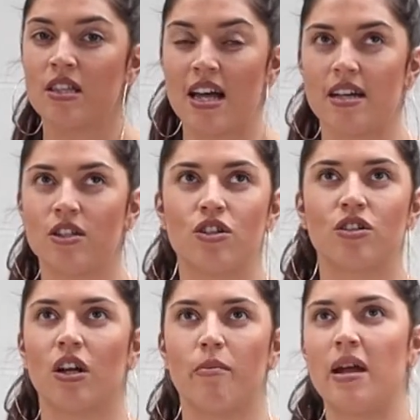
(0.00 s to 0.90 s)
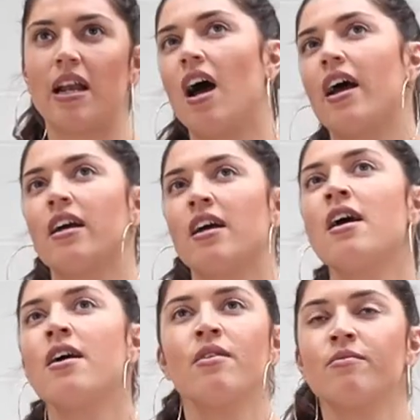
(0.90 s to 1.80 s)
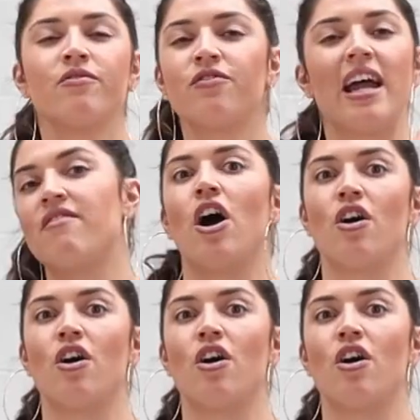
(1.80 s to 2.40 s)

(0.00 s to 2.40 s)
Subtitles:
So that is just going to be like flavour